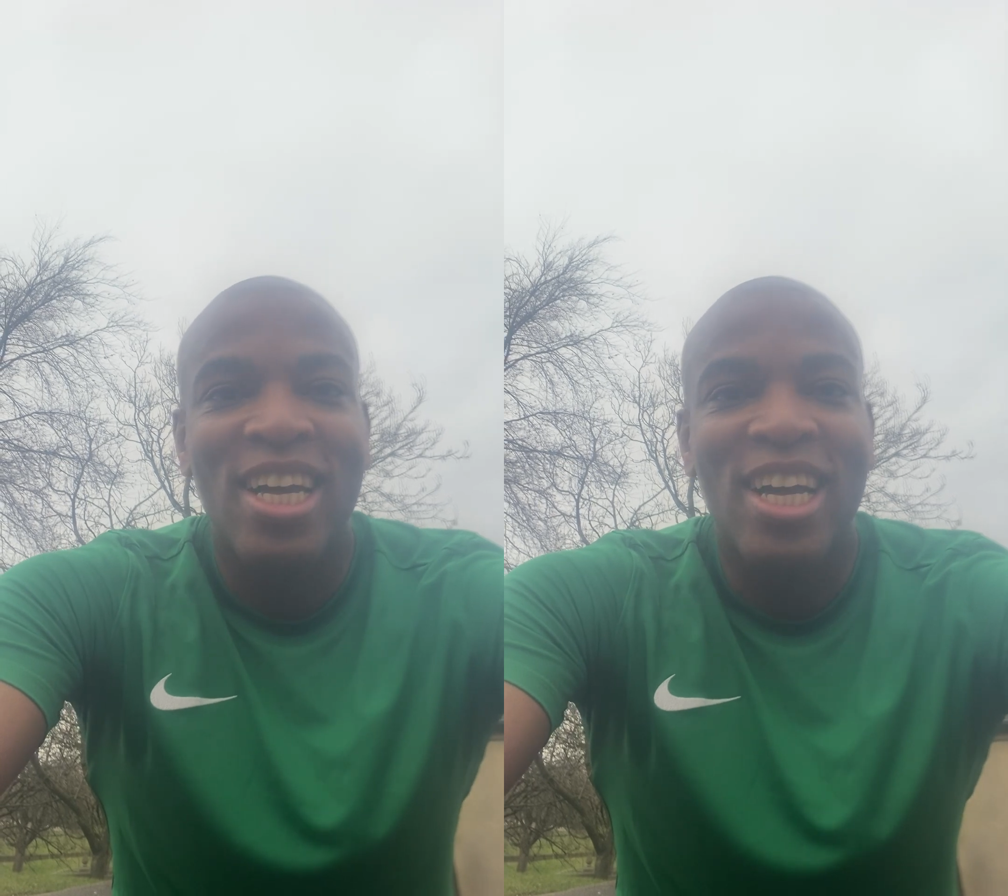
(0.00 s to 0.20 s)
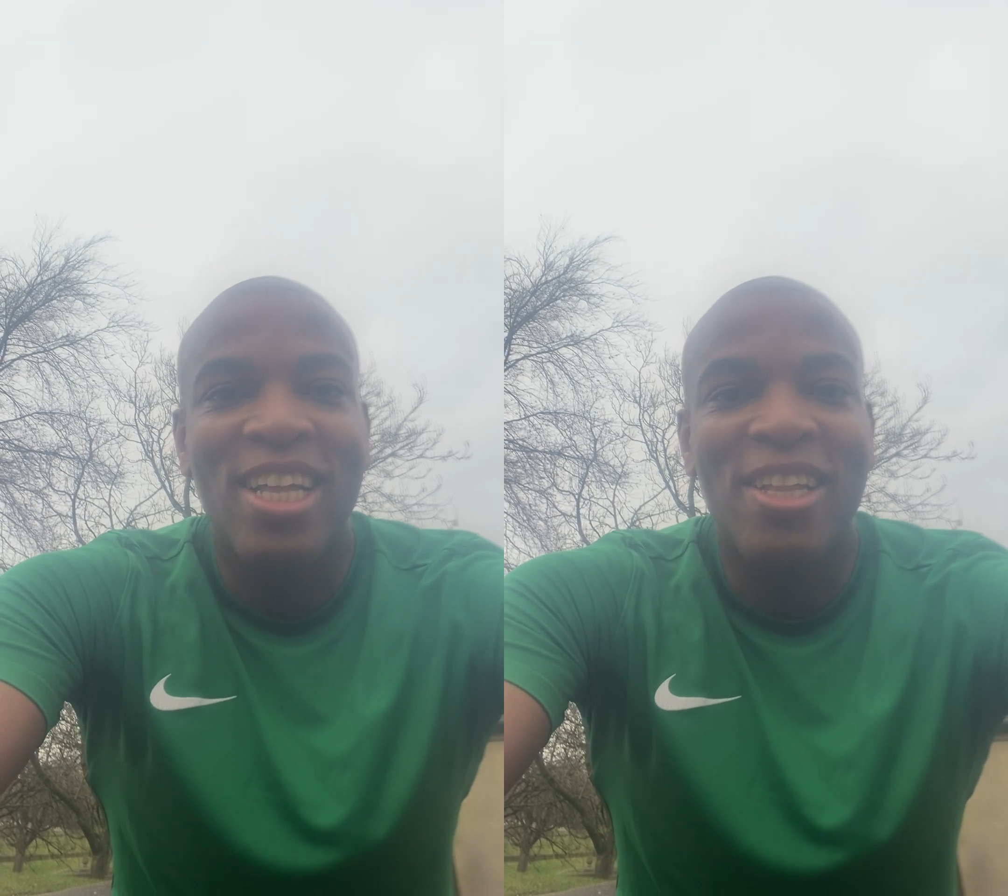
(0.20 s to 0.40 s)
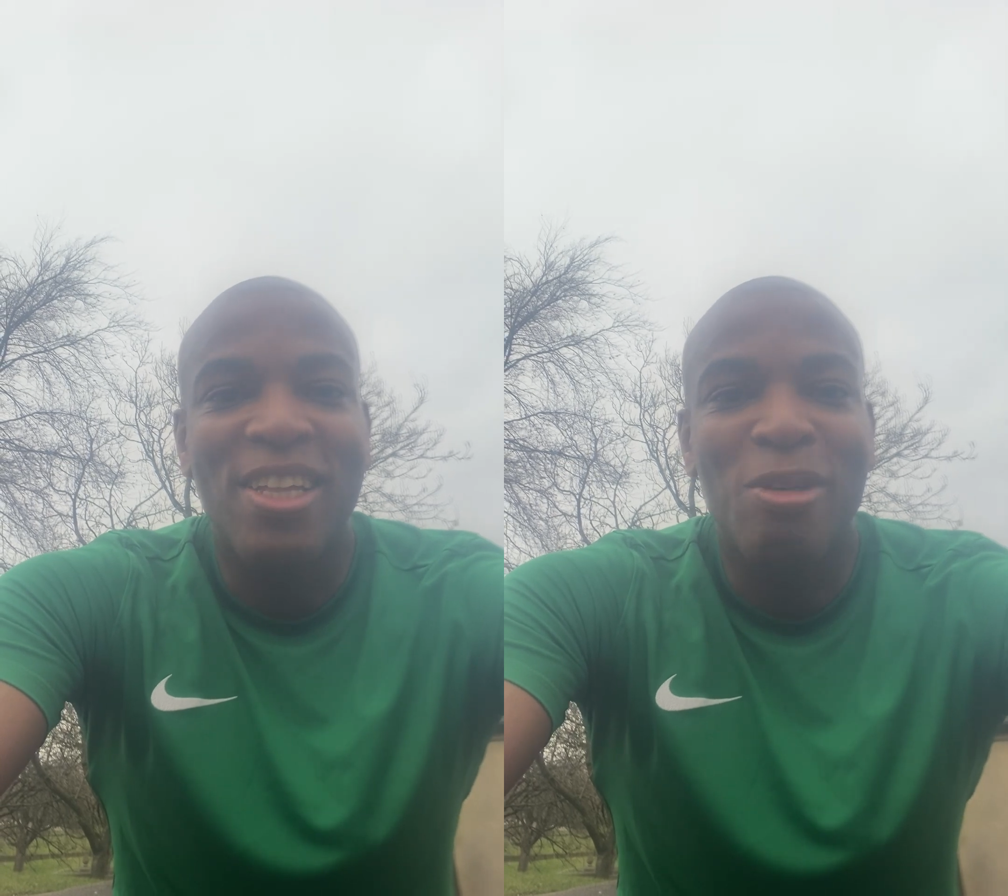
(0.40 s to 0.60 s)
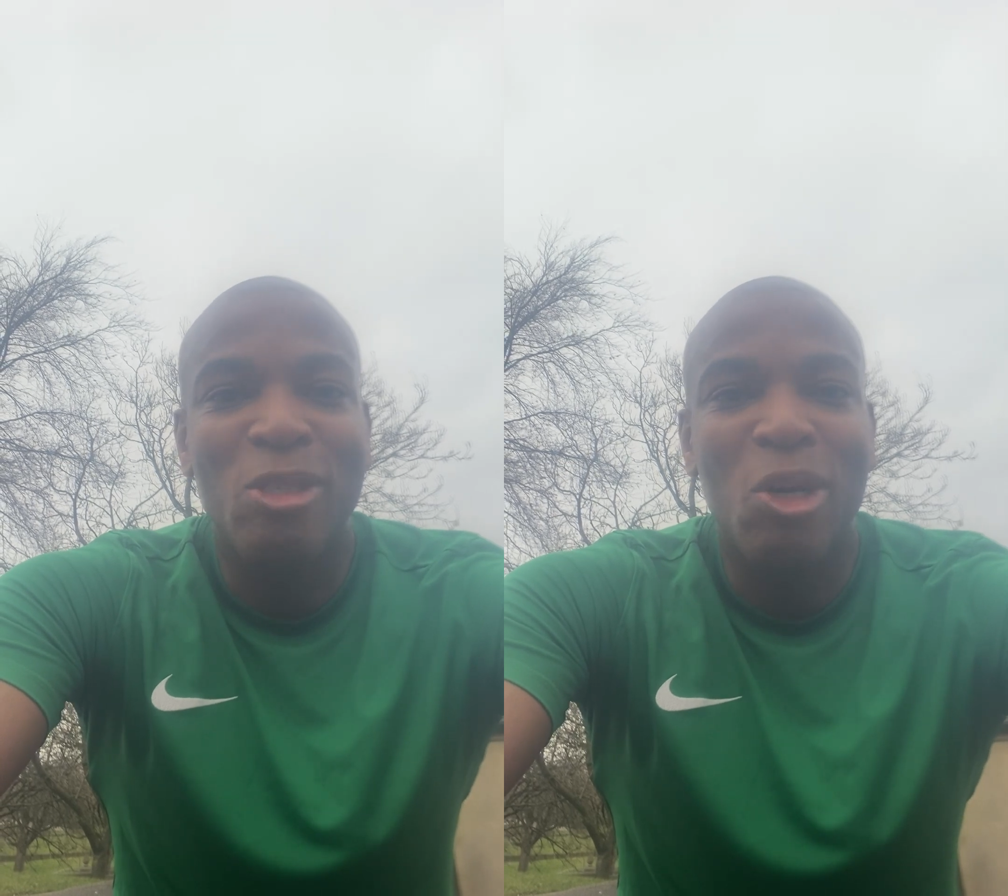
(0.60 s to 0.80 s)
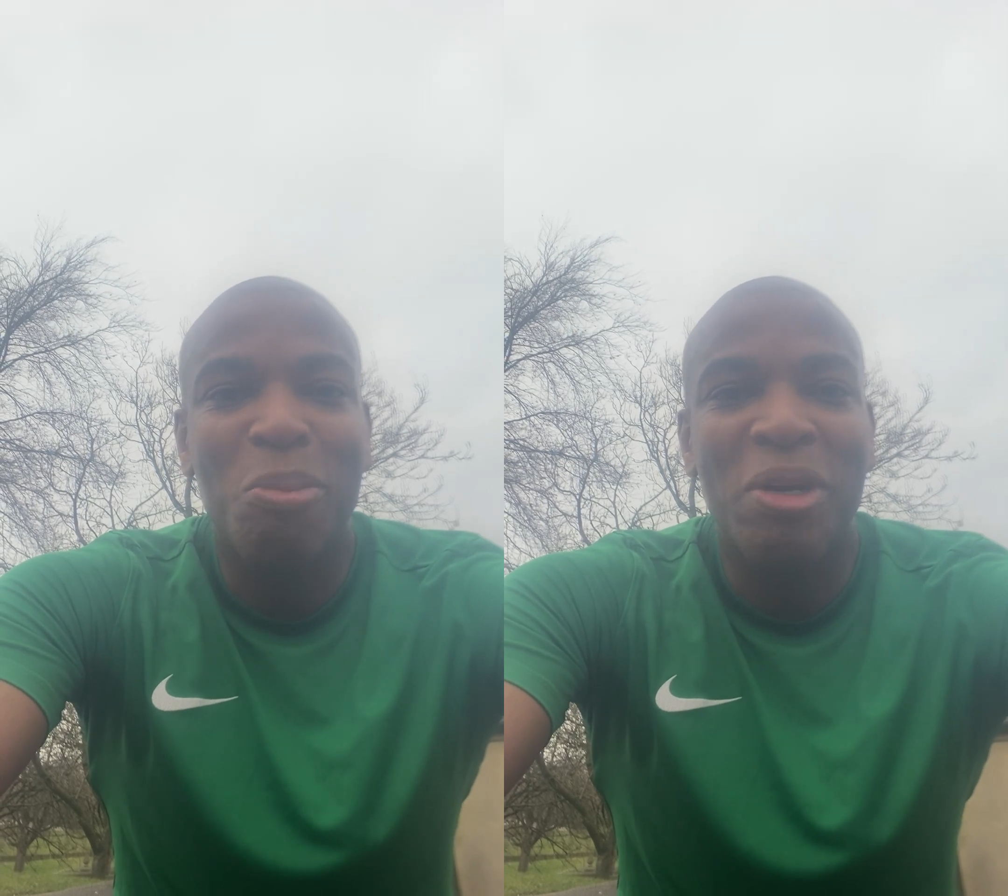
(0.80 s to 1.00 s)
There was a
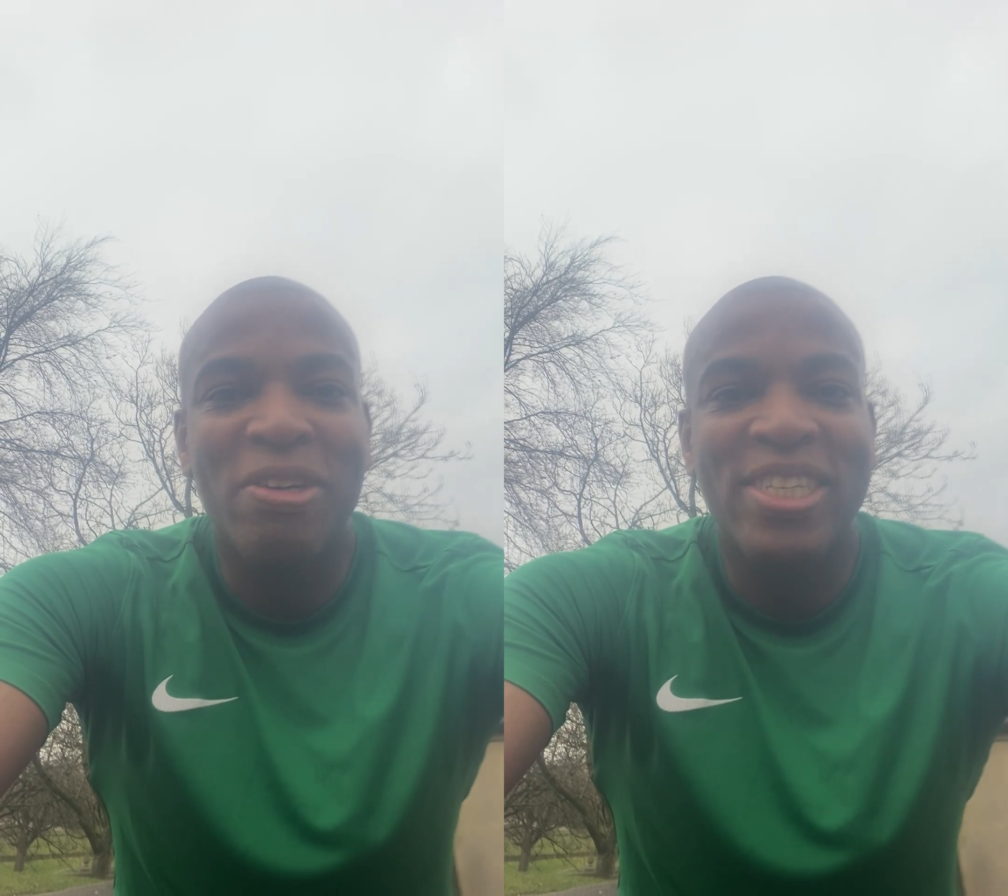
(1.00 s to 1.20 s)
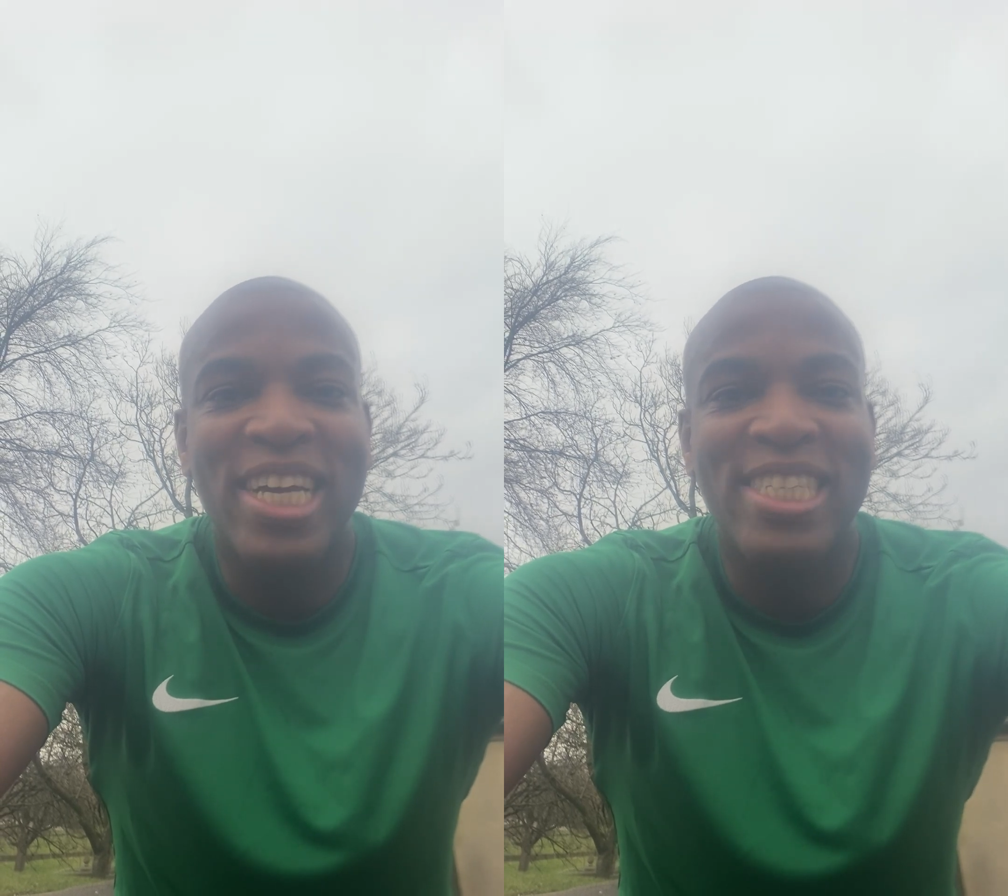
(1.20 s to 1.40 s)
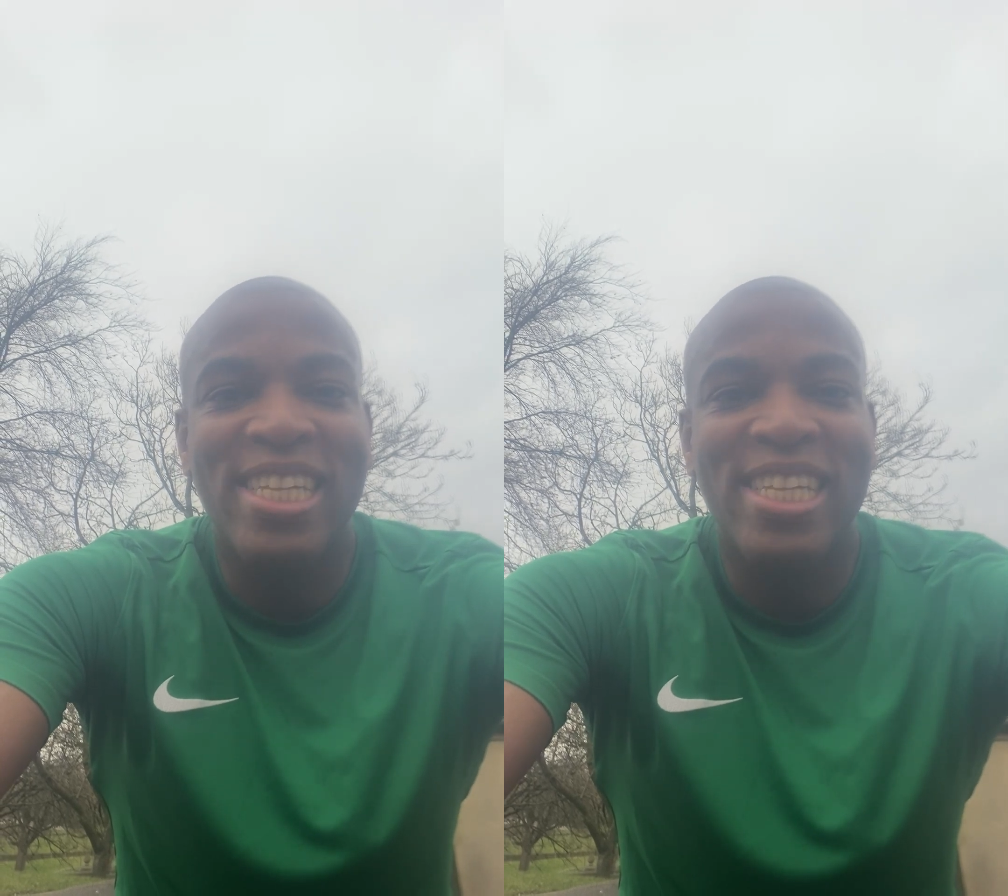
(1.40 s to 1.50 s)
lot of protests,